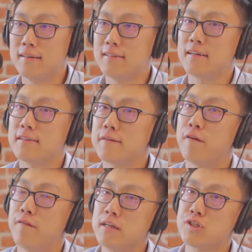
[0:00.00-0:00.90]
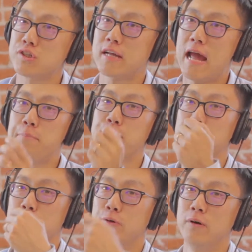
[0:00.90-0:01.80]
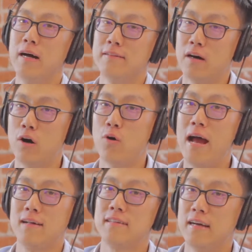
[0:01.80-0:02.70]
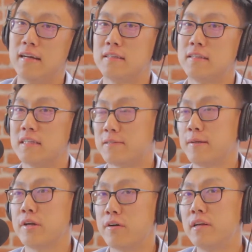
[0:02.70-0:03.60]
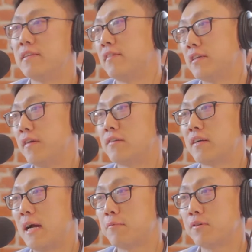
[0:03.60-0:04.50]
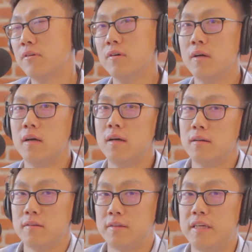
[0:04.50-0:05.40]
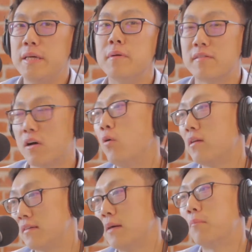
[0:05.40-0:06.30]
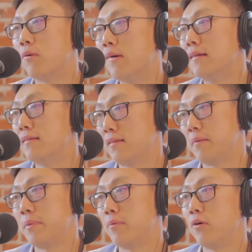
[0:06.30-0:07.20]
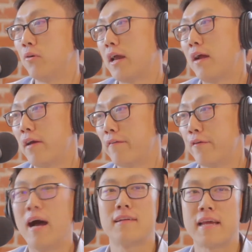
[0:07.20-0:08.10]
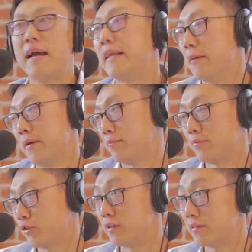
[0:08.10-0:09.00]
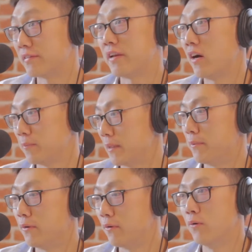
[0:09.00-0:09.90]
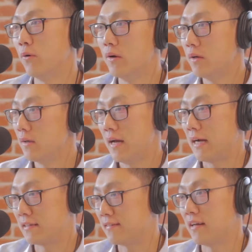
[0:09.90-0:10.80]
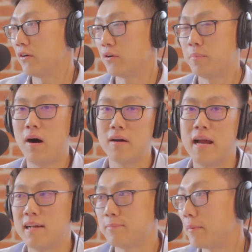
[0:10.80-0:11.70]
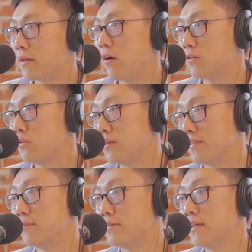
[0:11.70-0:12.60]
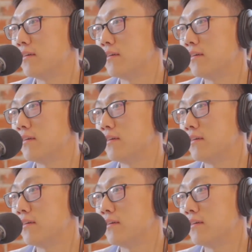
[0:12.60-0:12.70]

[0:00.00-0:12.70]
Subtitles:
think for venture capital as a whole asset, especially early stage venture capital, team is always the number one thing people look at, right? If you ask sure, there's a lot of people who actually sat on your podcast probably talk to you the same thing,